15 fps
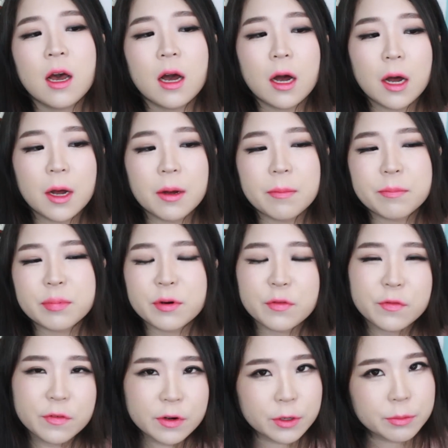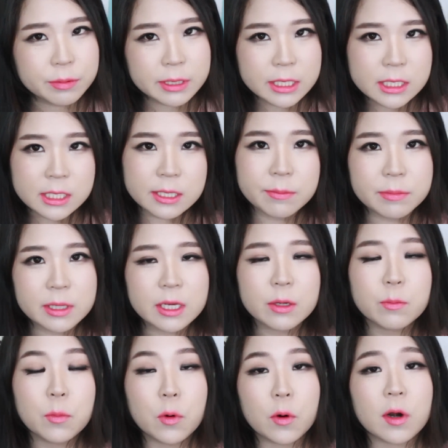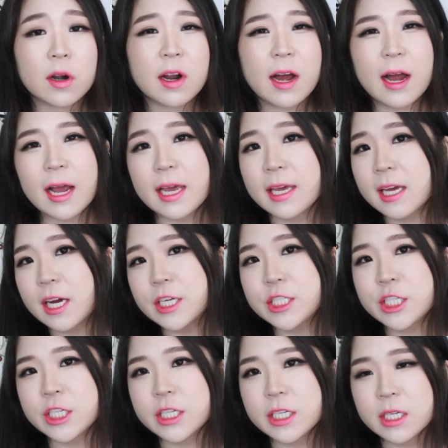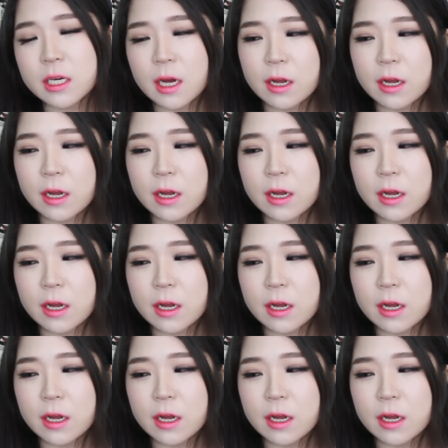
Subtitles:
Preferably something more eye-catching.